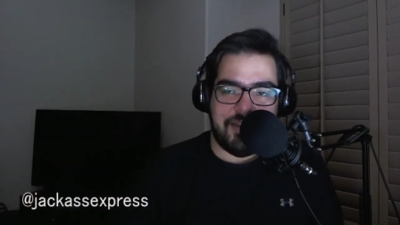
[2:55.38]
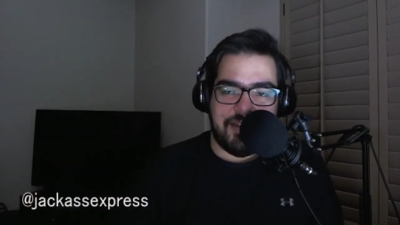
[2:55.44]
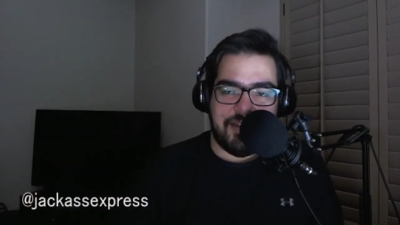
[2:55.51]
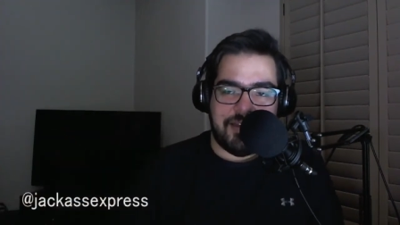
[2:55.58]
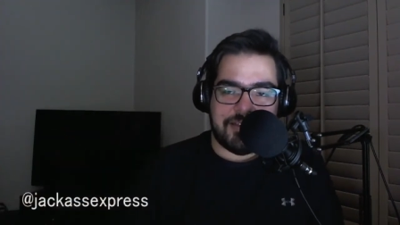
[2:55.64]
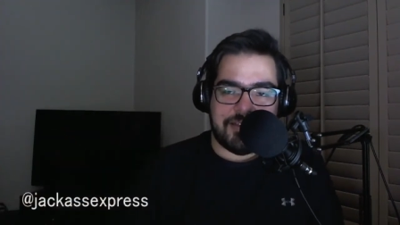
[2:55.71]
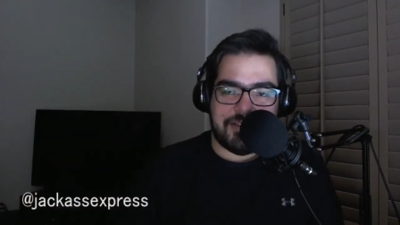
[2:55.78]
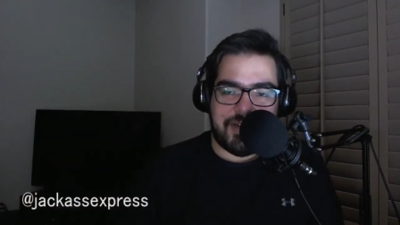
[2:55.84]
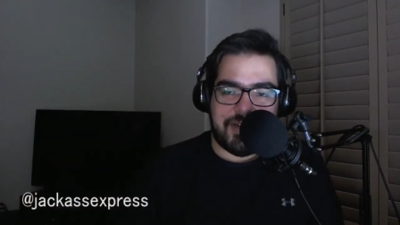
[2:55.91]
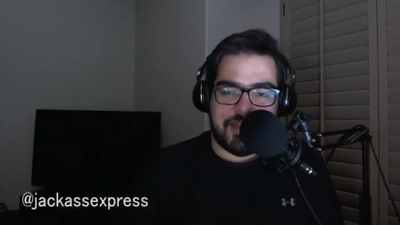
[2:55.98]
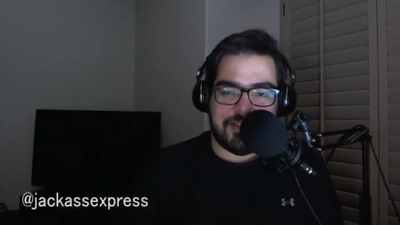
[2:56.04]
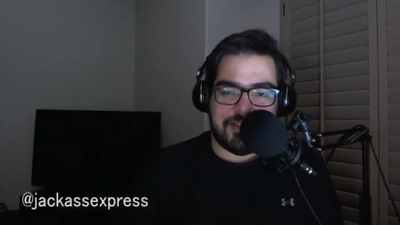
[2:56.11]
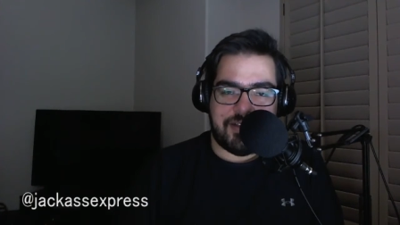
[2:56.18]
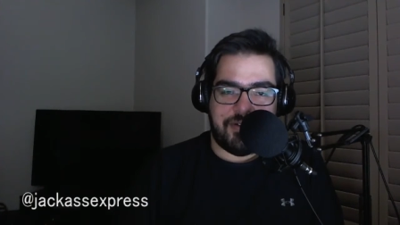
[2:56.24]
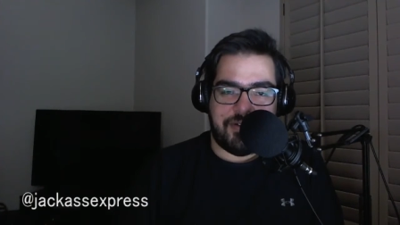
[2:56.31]
So as
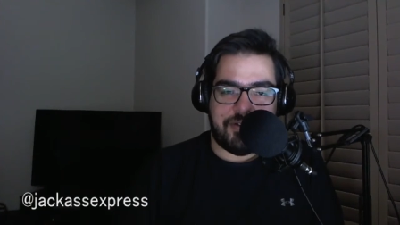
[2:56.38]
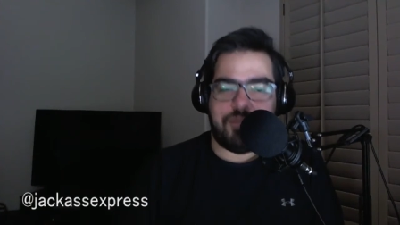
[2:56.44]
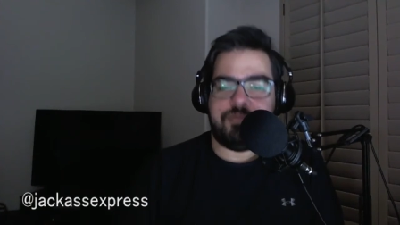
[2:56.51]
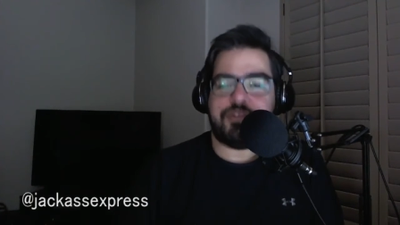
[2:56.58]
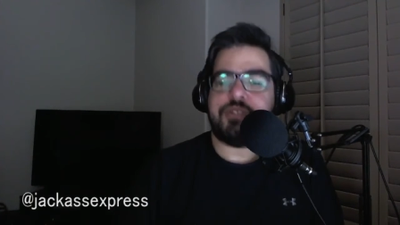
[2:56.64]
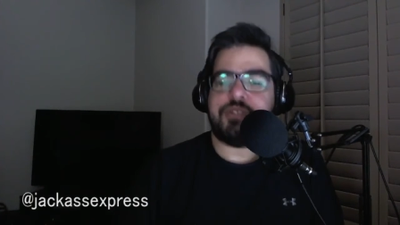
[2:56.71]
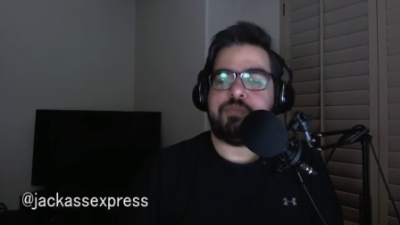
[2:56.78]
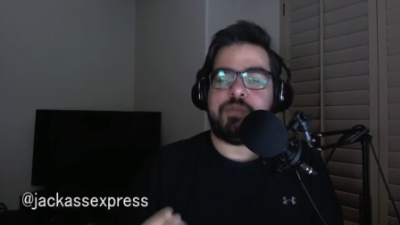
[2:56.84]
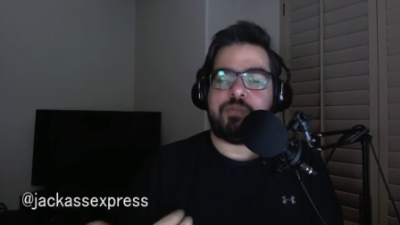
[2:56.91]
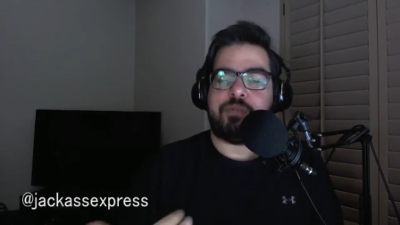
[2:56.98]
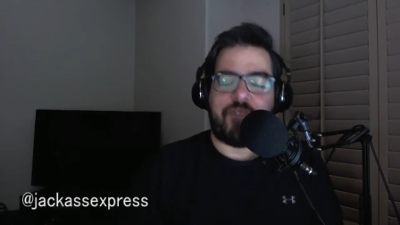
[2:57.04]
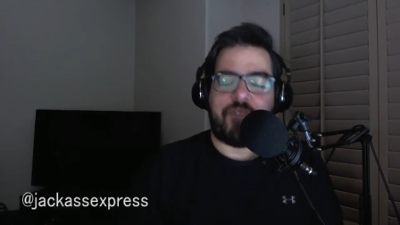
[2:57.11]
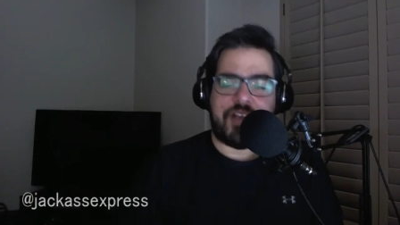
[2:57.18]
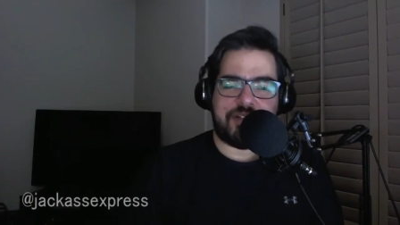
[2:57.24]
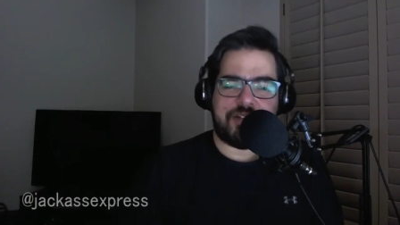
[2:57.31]
you go into it to be
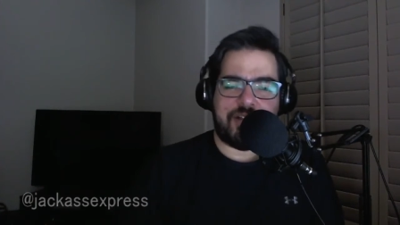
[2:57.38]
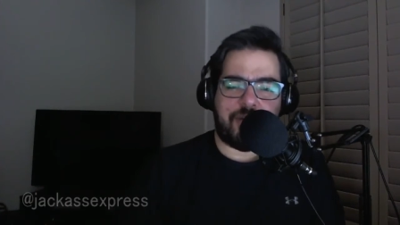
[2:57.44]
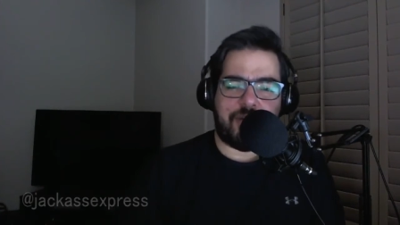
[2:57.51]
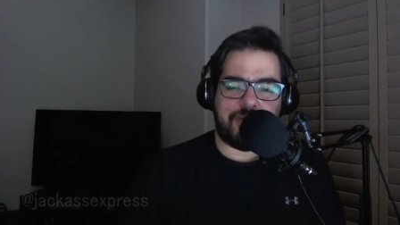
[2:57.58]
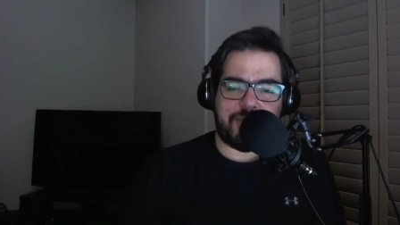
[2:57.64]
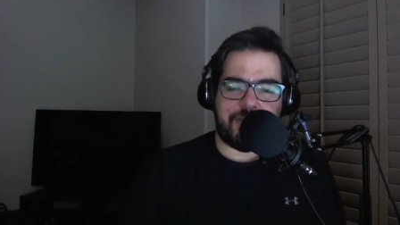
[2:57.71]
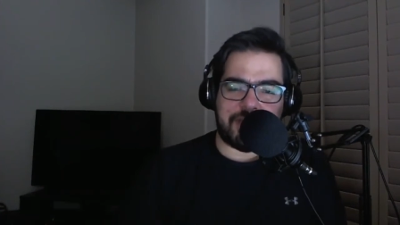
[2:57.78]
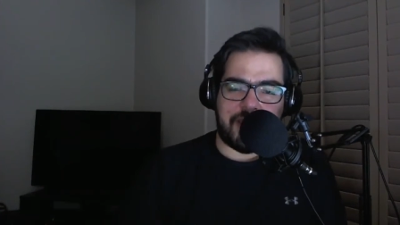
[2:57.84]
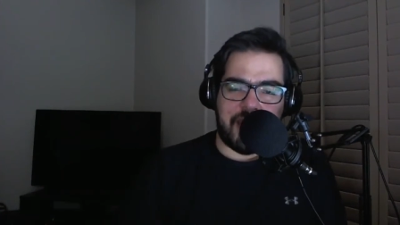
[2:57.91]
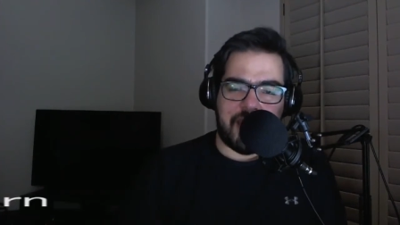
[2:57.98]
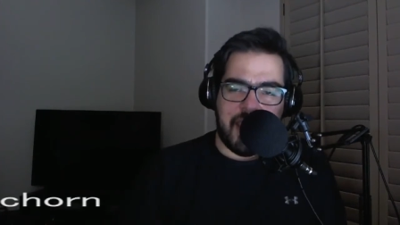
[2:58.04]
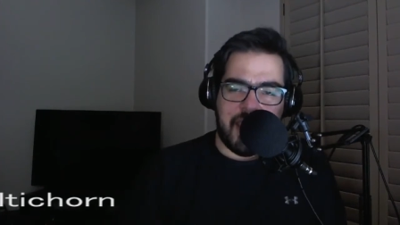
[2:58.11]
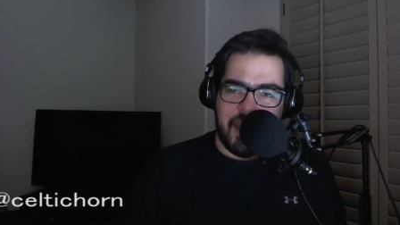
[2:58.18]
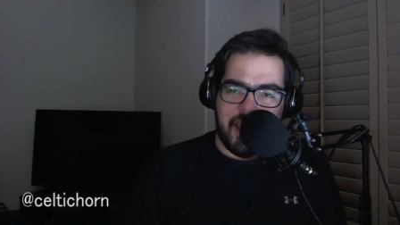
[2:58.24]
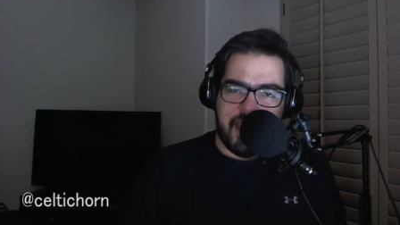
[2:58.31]
professional, I go up to him and I say,
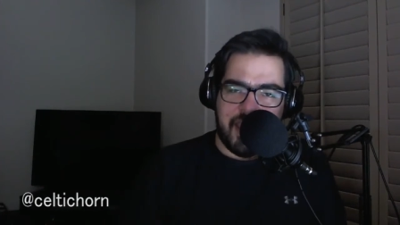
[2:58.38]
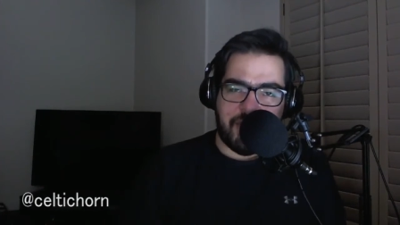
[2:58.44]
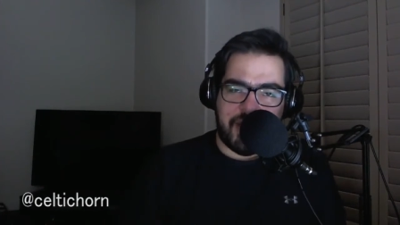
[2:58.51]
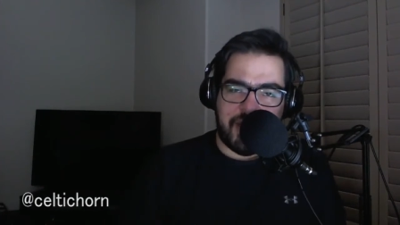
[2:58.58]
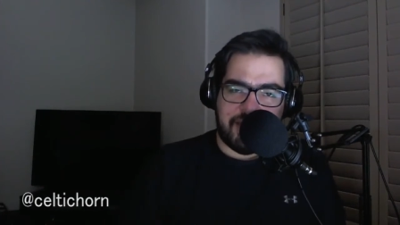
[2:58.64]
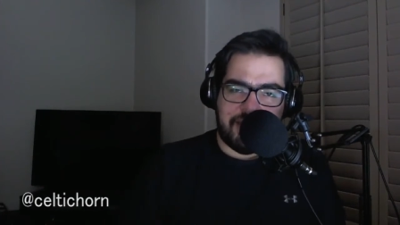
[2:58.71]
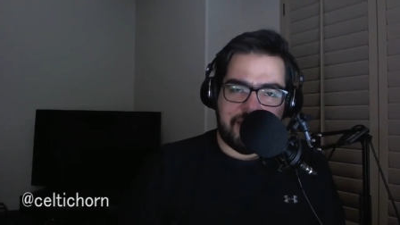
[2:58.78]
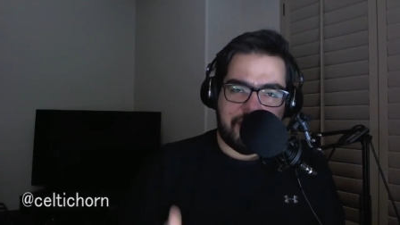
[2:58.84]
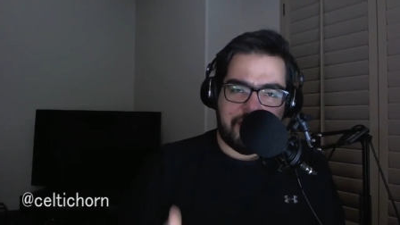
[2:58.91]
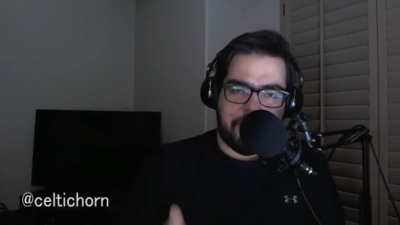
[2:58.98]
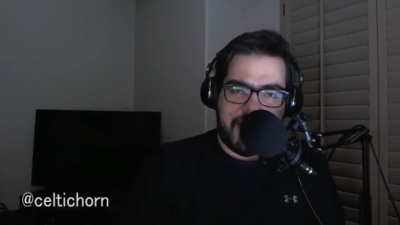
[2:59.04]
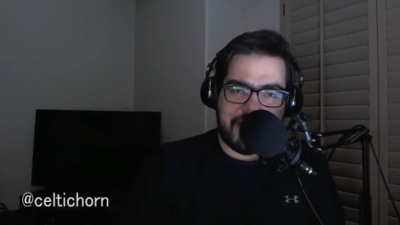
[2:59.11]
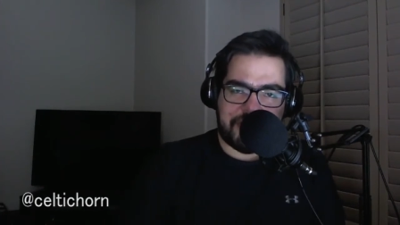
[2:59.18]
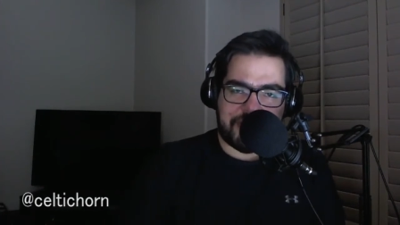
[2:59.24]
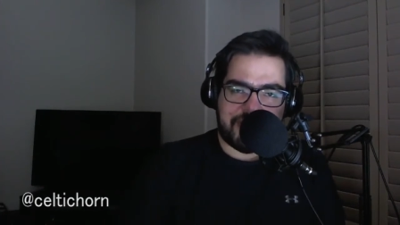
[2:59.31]
"Hey, Randy,
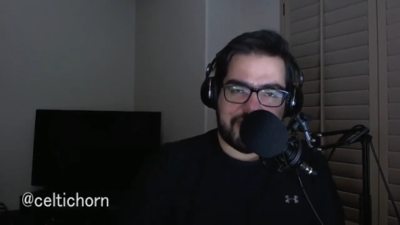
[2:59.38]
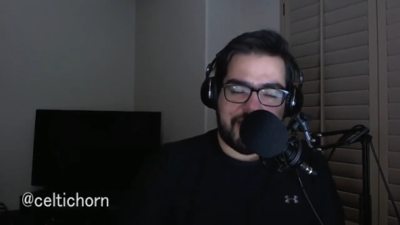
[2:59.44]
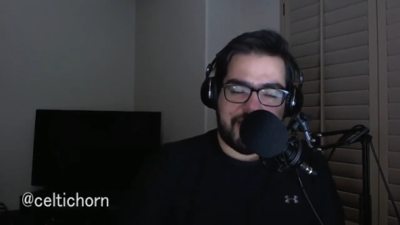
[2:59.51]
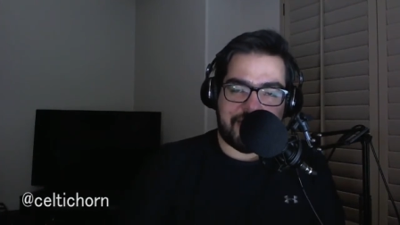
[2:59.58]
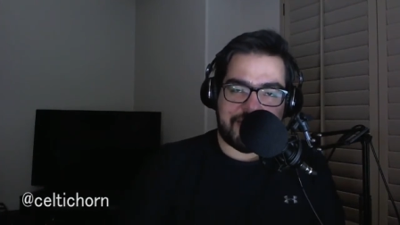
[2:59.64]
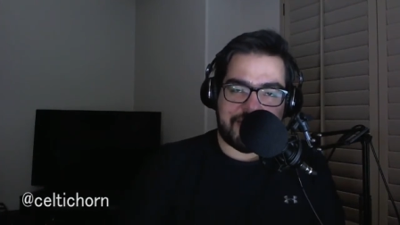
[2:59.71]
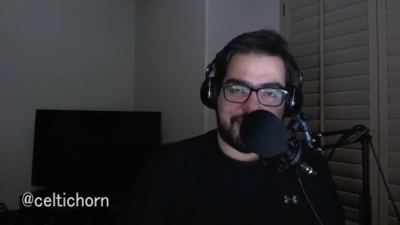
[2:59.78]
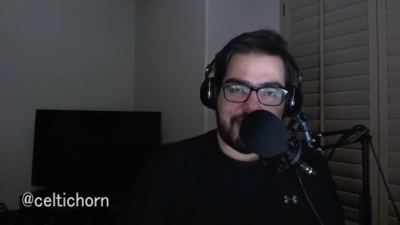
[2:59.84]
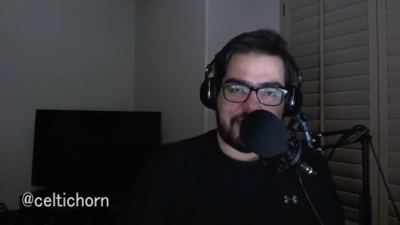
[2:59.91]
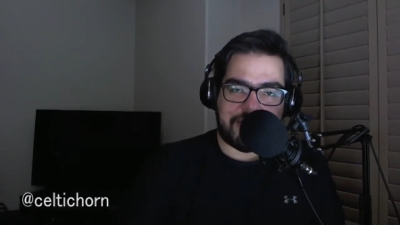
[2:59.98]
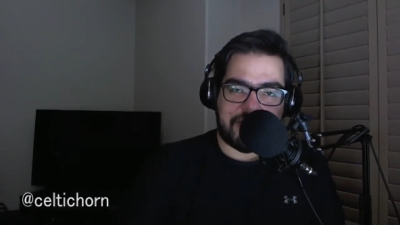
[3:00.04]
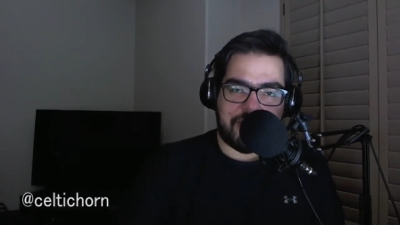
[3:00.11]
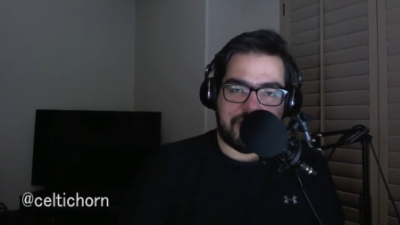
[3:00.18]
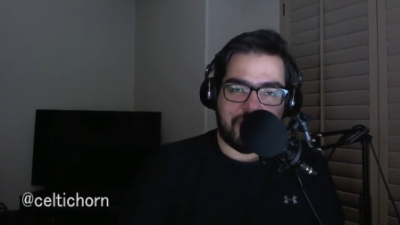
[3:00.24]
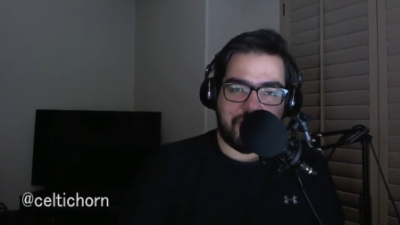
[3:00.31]
Patrick," and he looks at me and he goes,
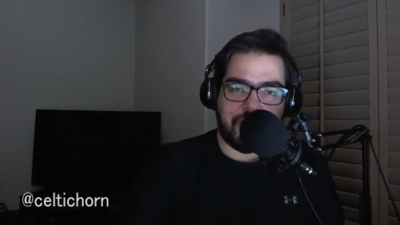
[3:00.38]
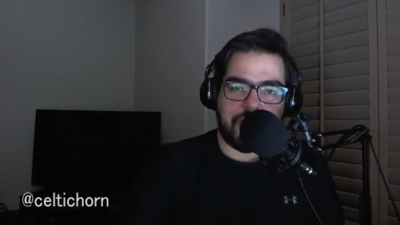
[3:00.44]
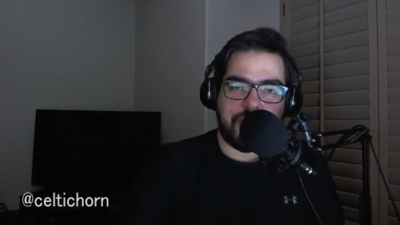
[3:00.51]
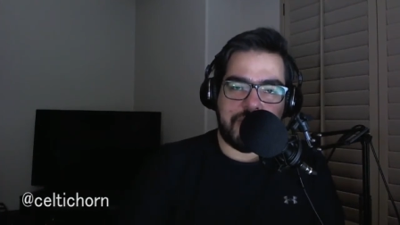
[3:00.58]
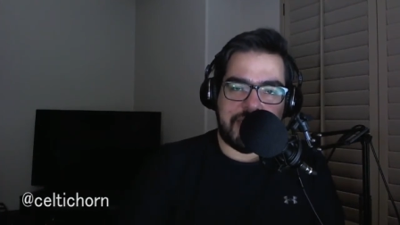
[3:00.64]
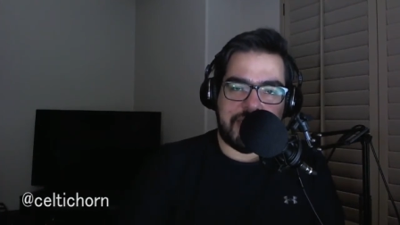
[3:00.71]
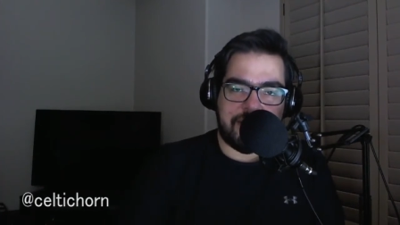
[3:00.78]
"Rudy."